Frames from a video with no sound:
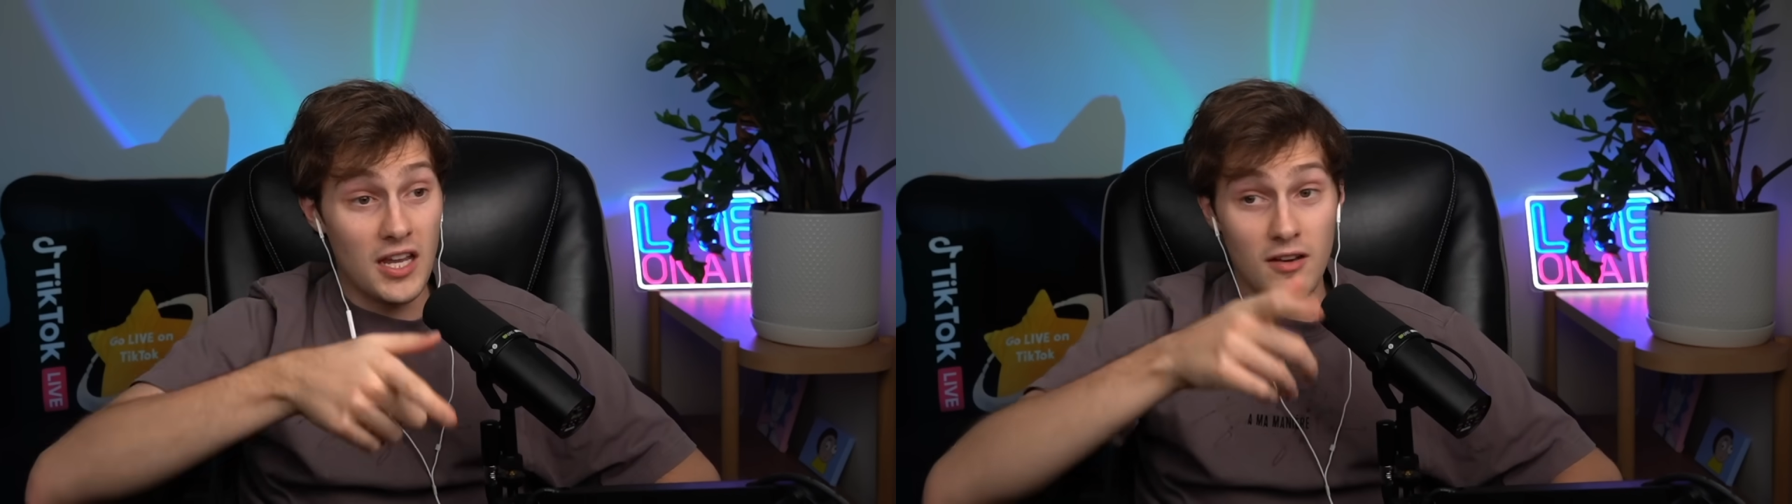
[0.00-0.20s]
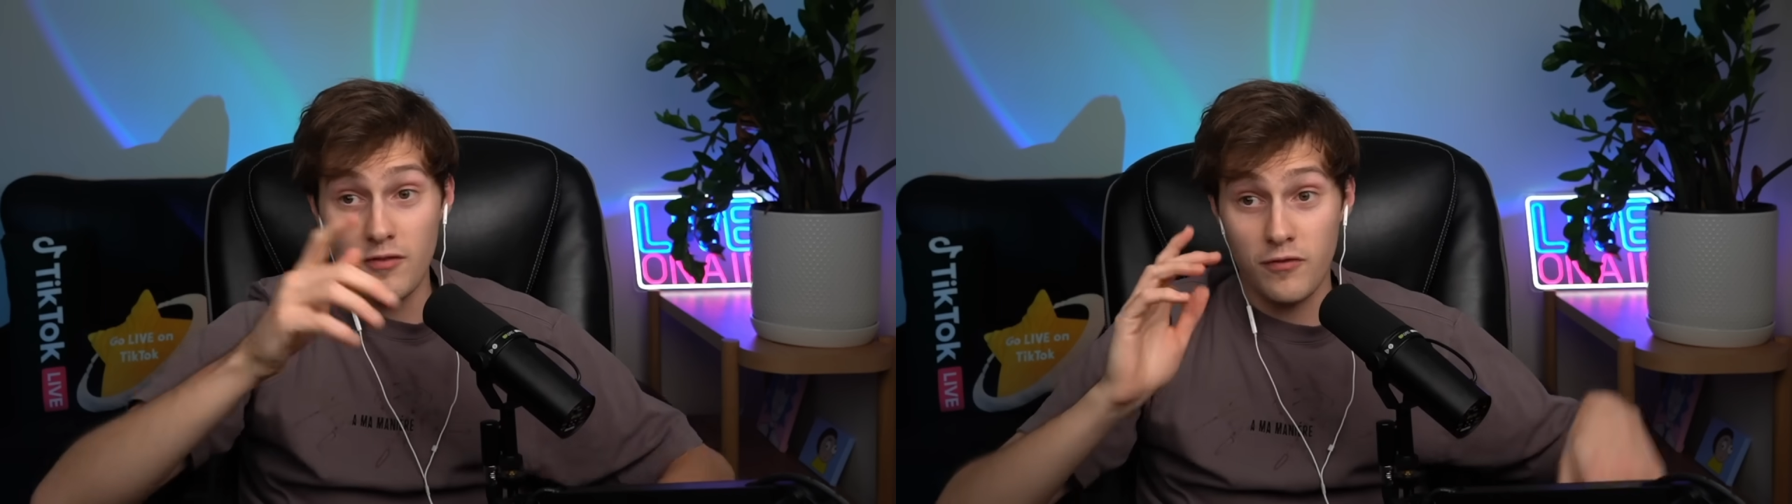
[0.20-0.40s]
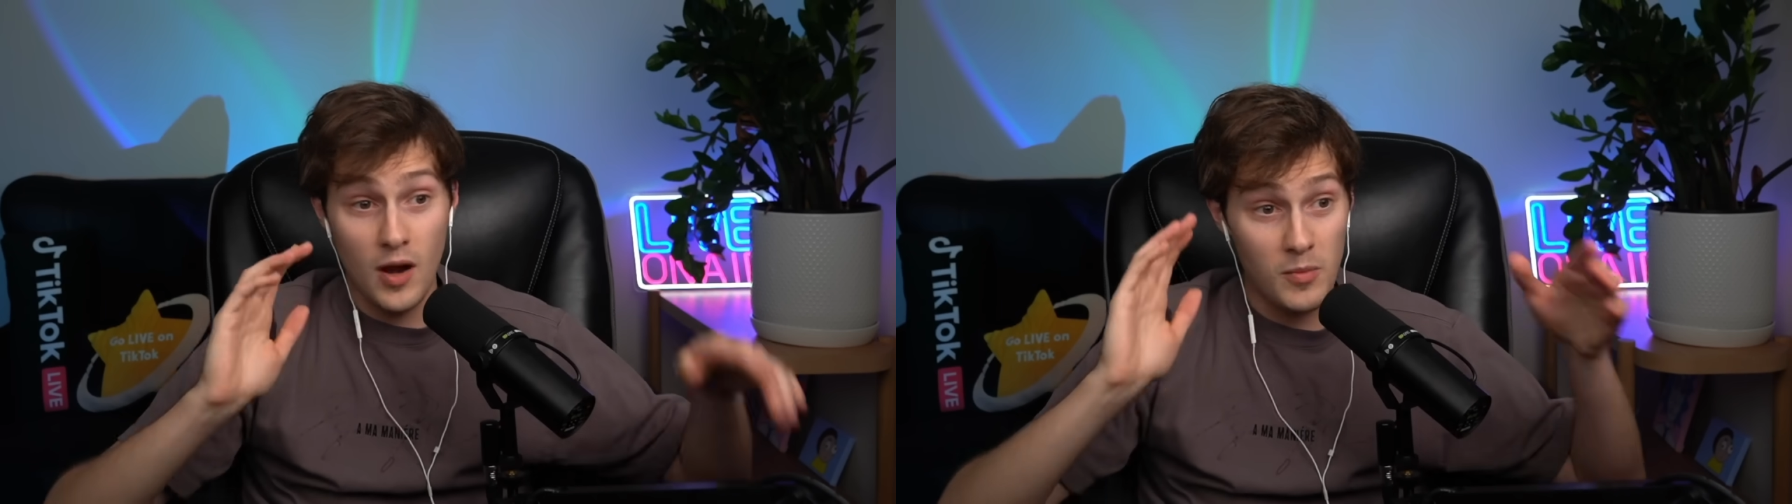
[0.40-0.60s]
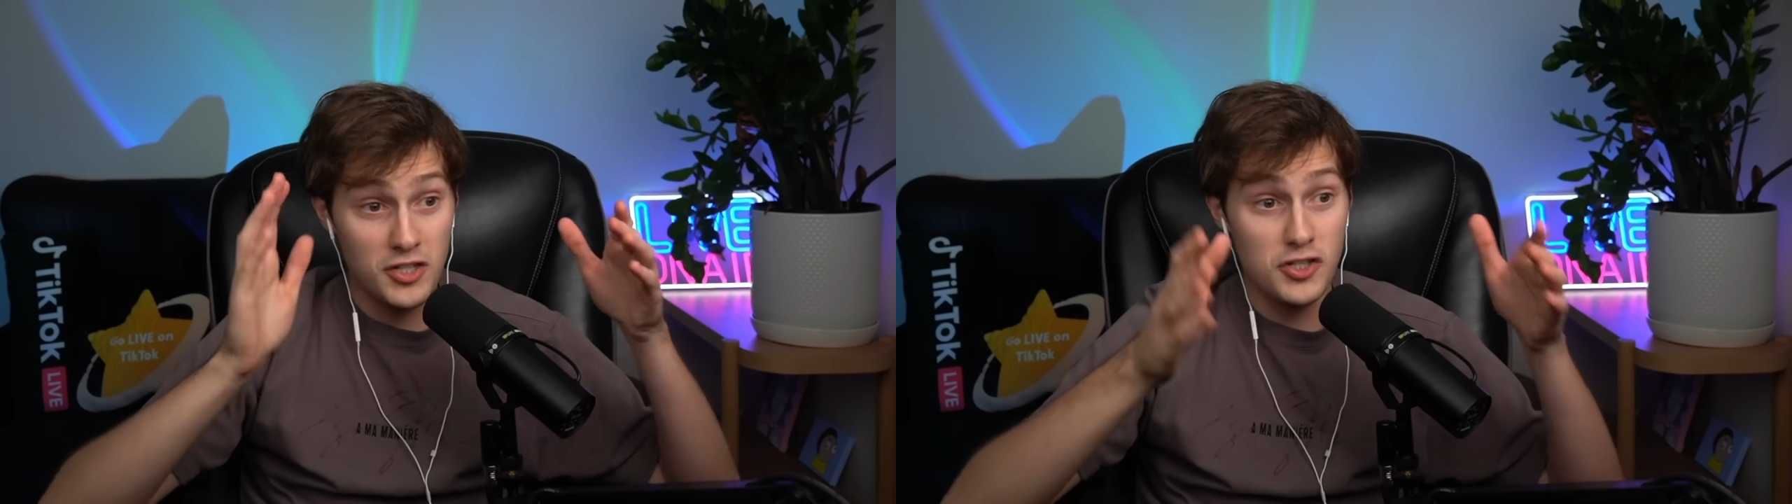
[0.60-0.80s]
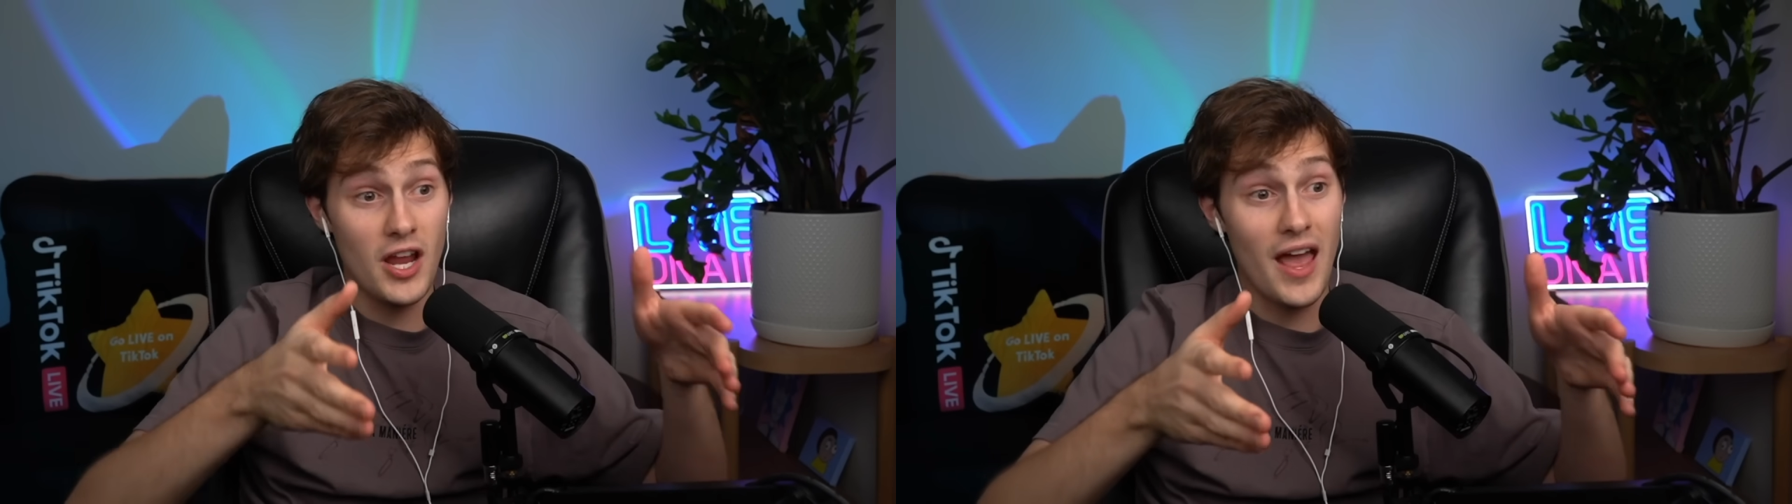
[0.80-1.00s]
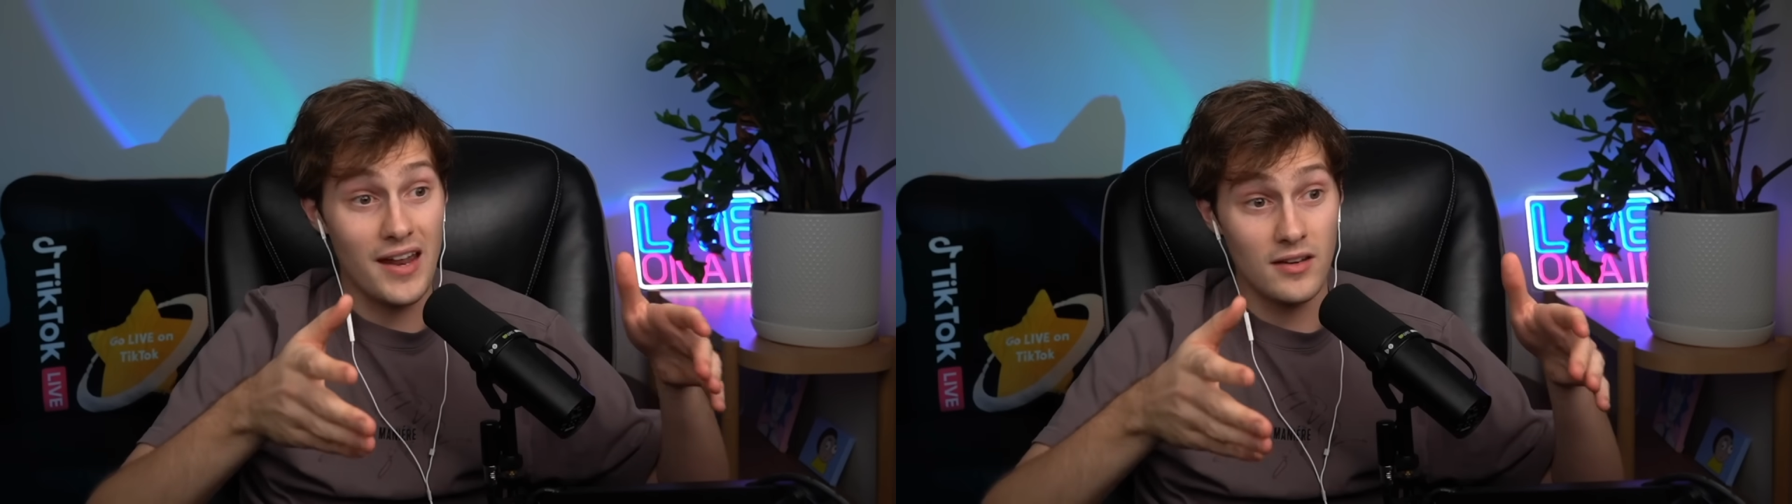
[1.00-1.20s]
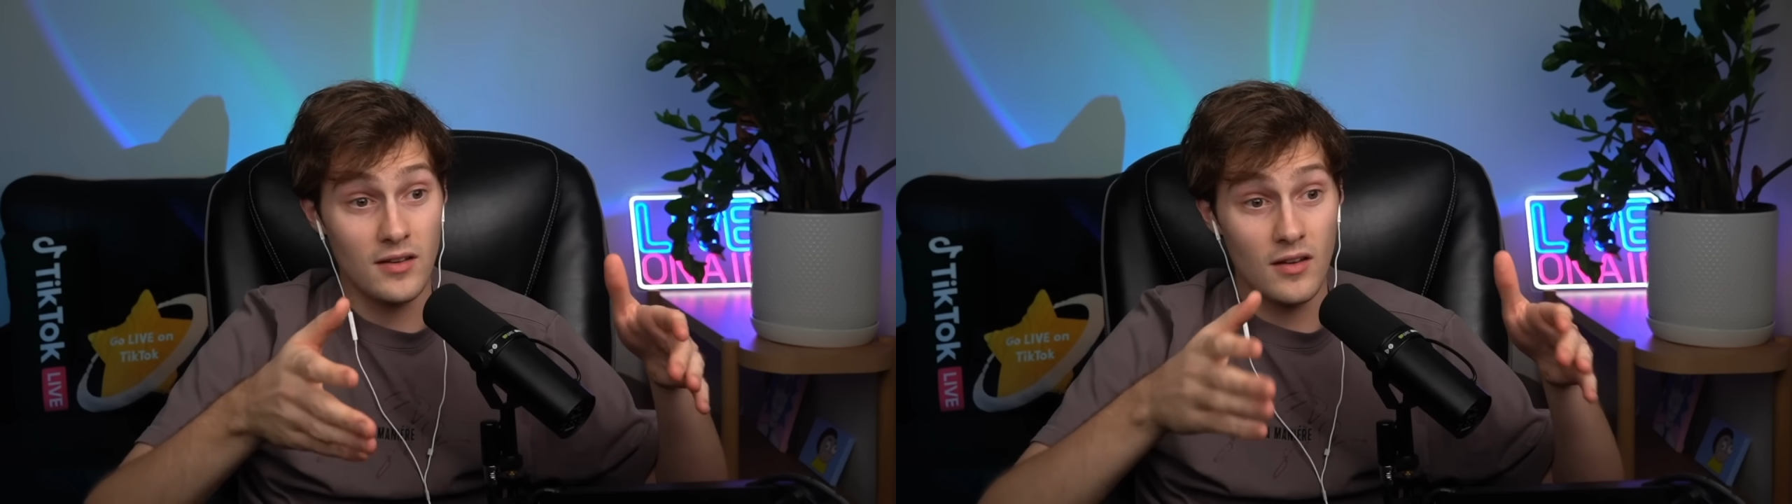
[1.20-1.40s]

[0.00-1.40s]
from a jet